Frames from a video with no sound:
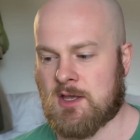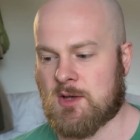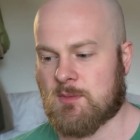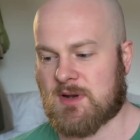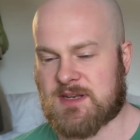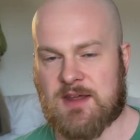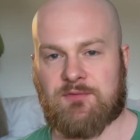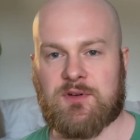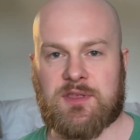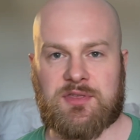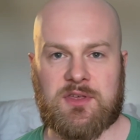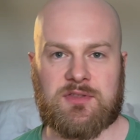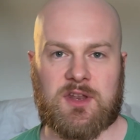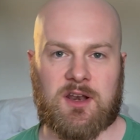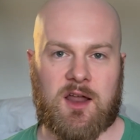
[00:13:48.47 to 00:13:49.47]
But I definitely
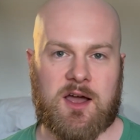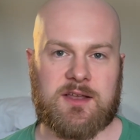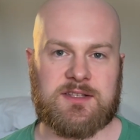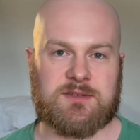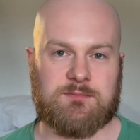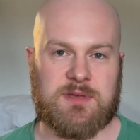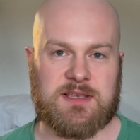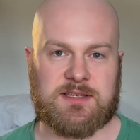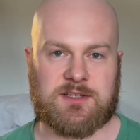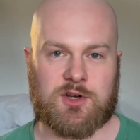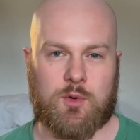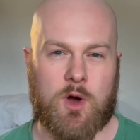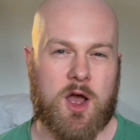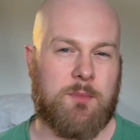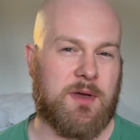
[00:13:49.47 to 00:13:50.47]
think the Lions missed
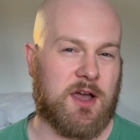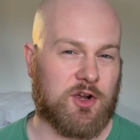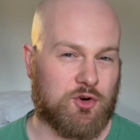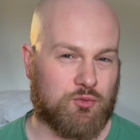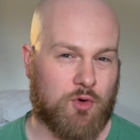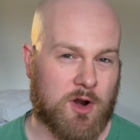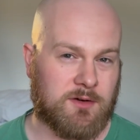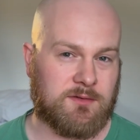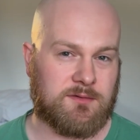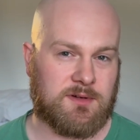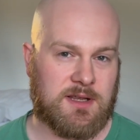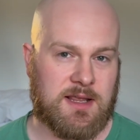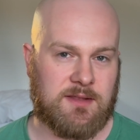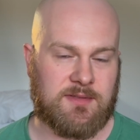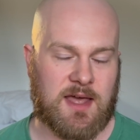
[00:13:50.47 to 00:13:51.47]
quite a bit of grunt
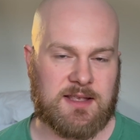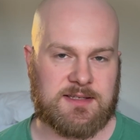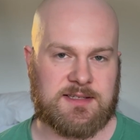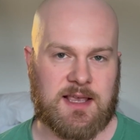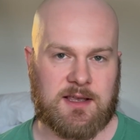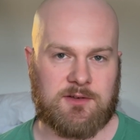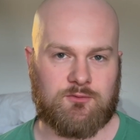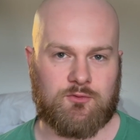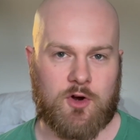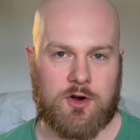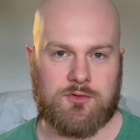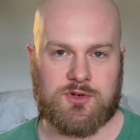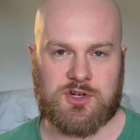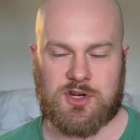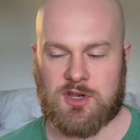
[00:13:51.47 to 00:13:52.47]
in that second row
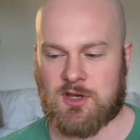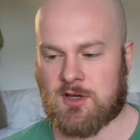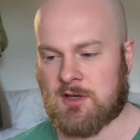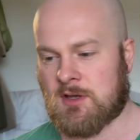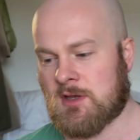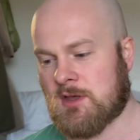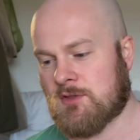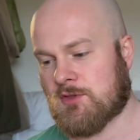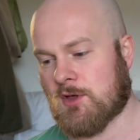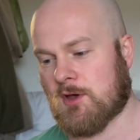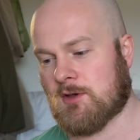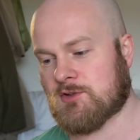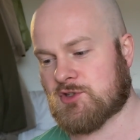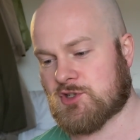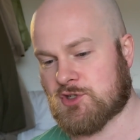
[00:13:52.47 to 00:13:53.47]
shirt
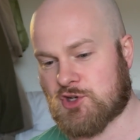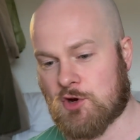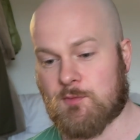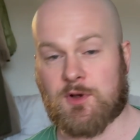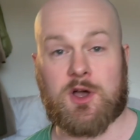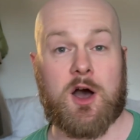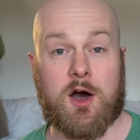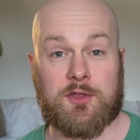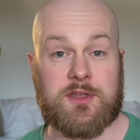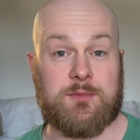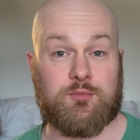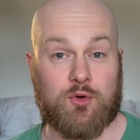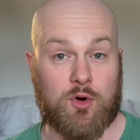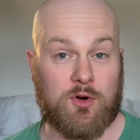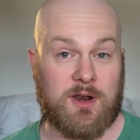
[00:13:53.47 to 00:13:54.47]
that Joe McCarthy
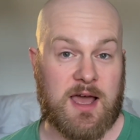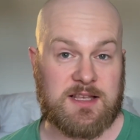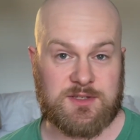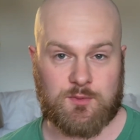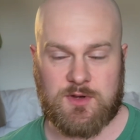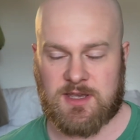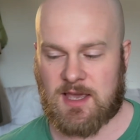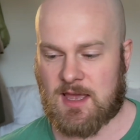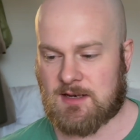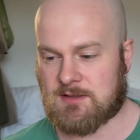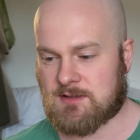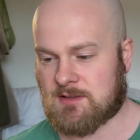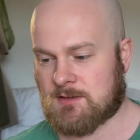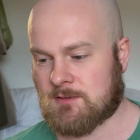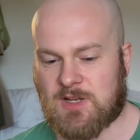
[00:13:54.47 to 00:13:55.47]
brought last
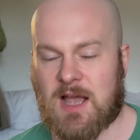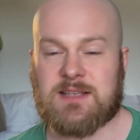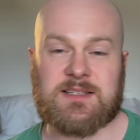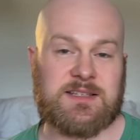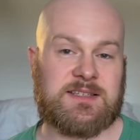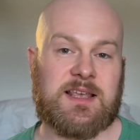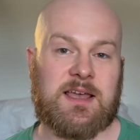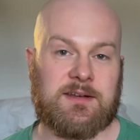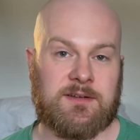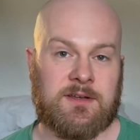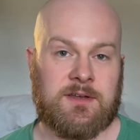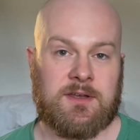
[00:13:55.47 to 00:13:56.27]
weekend. As I said,